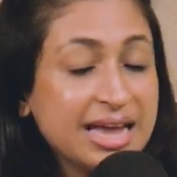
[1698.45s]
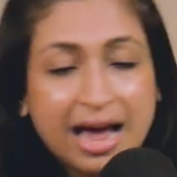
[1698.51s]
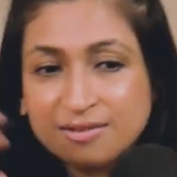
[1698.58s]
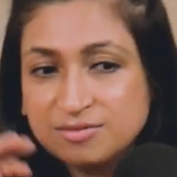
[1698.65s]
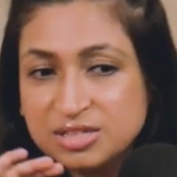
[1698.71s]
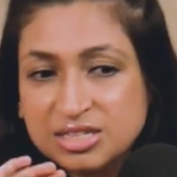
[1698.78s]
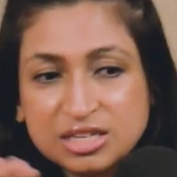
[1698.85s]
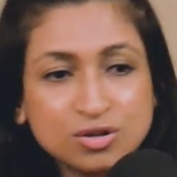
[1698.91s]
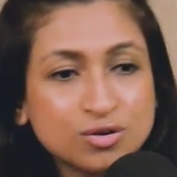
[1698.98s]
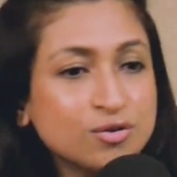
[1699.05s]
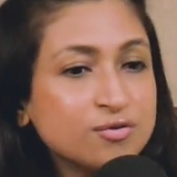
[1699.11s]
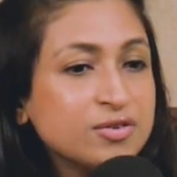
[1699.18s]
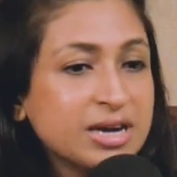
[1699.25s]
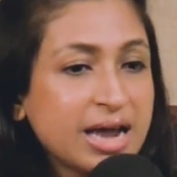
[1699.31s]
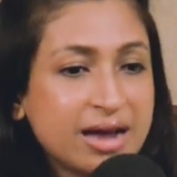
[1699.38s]
They have
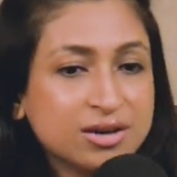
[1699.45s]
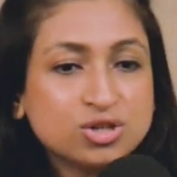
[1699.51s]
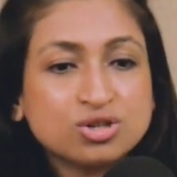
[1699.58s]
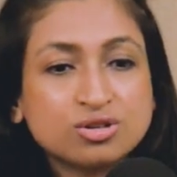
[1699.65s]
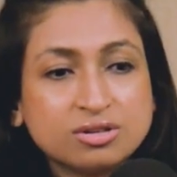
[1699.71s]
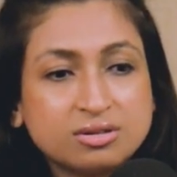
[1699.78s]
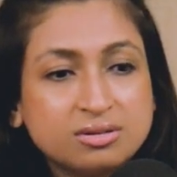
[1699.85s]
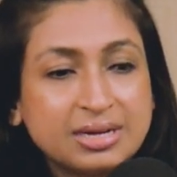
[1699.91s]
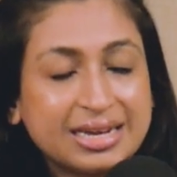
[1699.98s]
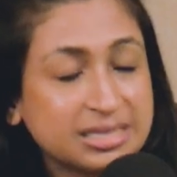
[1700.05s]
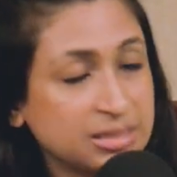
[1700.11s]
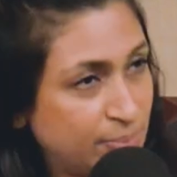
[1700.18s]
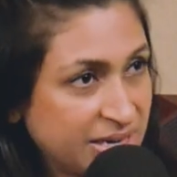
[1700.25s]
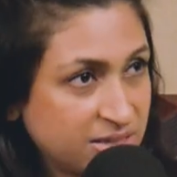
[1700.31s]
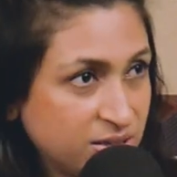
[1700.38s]
zero financial
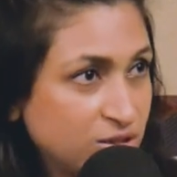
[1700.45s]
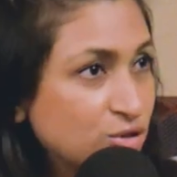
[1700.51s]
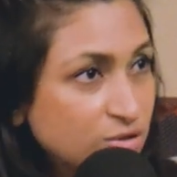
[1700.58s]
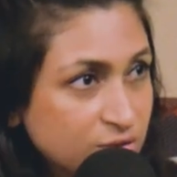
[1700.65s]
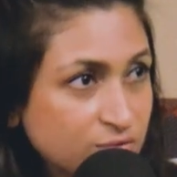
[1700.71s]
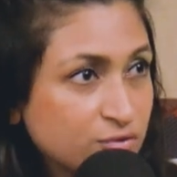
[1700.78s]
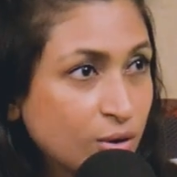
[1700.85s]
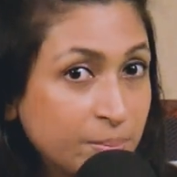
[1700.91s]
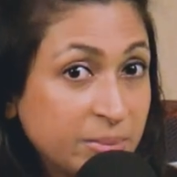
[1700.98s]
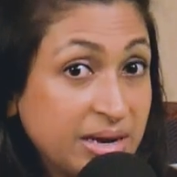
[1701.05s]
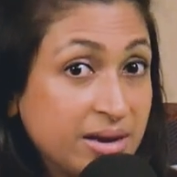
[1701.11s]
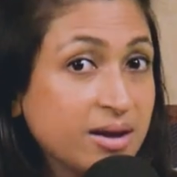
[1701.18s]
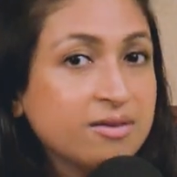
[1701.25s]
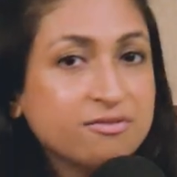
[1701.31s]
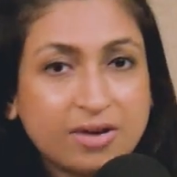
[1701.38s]
expectation from
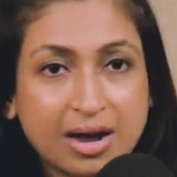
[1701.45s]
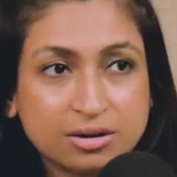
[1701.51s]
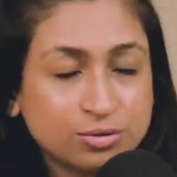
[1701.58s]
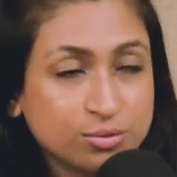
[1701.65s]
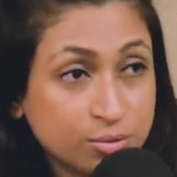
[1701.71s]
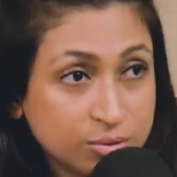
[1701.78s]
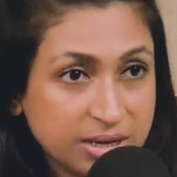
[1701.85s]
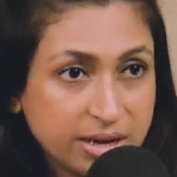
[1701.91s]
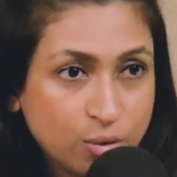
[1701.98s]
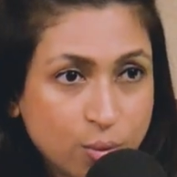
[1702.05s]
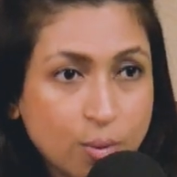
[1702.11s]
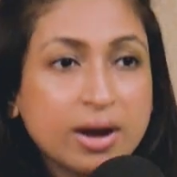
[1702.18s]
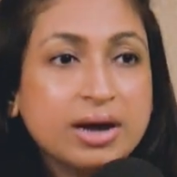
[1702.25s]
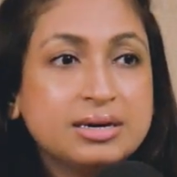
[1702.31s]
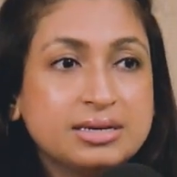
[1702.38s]
me. In fact, they
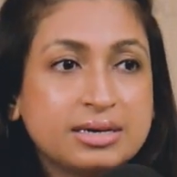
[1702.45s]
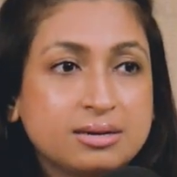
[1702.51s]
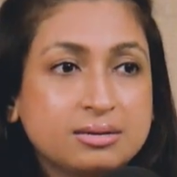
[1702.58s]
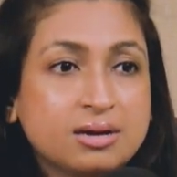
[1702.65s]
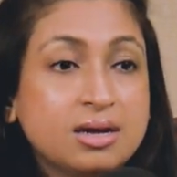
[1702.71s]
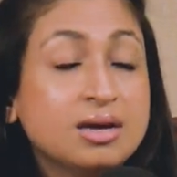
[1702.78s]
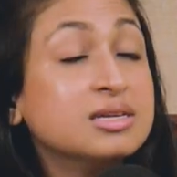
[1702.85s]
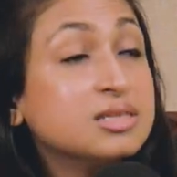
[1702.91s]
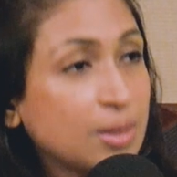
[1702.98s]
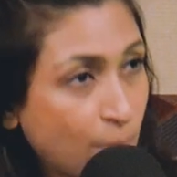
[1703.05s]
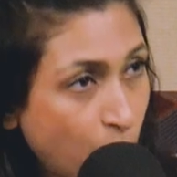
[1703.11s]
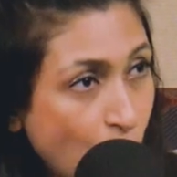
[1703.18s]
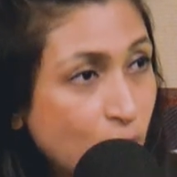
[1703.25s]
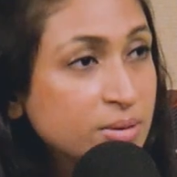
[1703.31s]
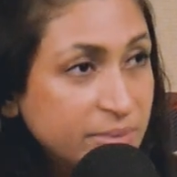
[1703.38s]
go ahead and
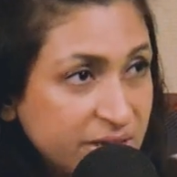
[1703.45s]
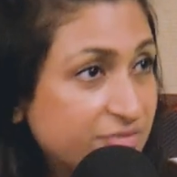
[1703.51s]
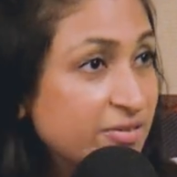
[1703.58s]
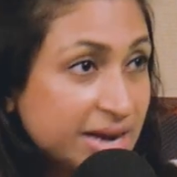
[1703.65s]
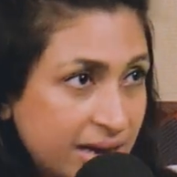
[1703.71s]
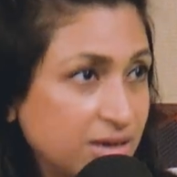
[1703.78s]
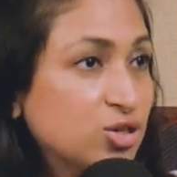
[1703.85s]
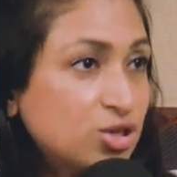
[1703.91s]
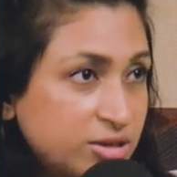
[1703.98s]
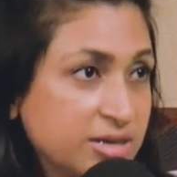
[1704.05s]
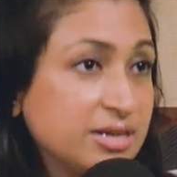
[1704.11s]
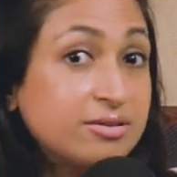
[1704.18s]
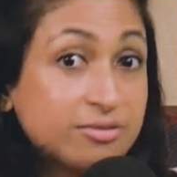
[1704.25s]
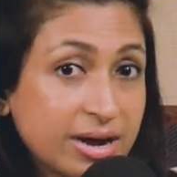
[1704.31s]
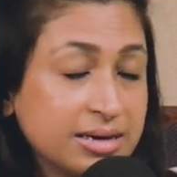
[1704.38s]
support me
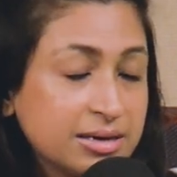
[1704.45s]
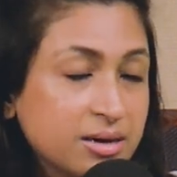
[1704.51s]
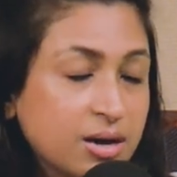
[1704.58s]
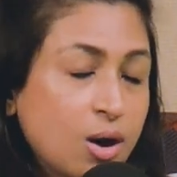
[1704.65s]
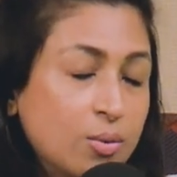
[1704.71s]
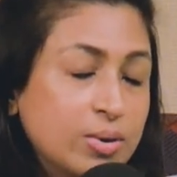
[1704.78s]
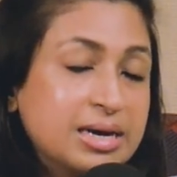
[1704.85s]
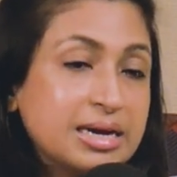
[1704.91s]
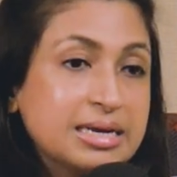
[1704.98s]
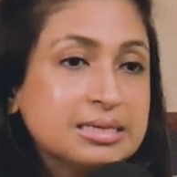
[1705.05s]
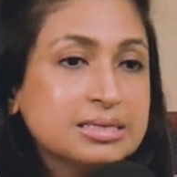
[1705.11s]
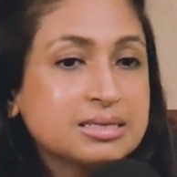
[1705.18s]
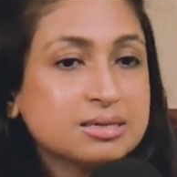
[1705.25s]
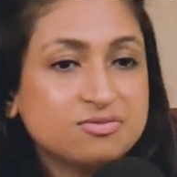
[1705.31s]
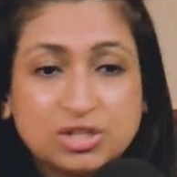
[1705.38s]
financially right now, at
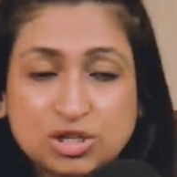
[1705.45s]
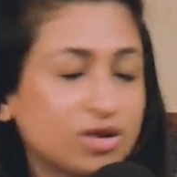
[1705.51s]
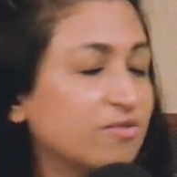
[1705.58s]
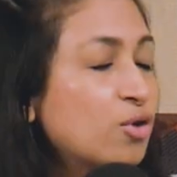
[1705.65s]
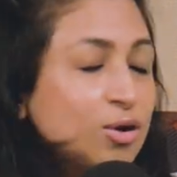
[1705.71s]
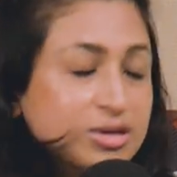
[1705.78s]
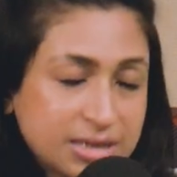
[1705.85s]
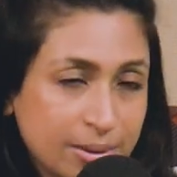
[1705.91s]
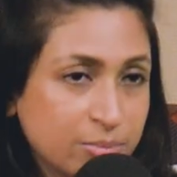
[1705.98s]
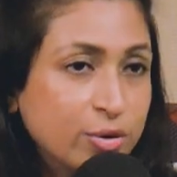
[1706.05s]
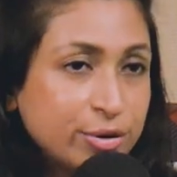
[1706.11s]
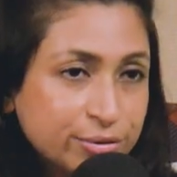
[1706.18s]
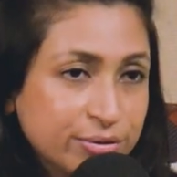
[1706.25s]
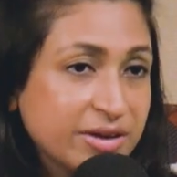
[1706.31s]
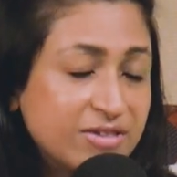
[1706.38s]
least, which of course
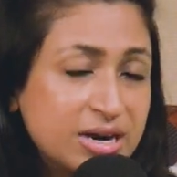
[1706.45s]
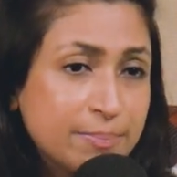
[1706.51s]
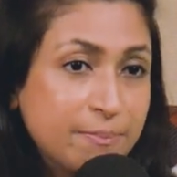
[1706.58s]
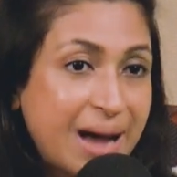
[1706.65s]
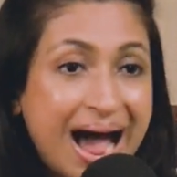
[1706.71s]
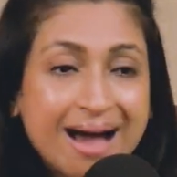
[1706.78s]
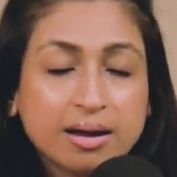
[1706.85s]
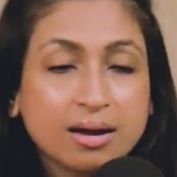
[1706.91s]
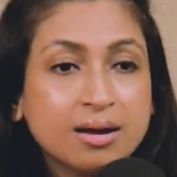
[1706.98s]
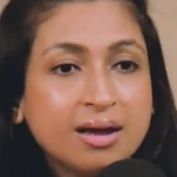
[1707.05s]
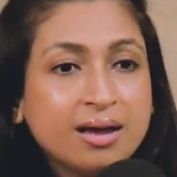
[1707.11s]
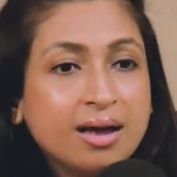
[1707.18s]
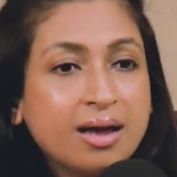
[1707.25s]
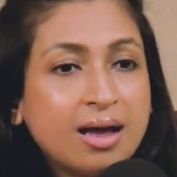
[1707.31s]
I'm going to give it back.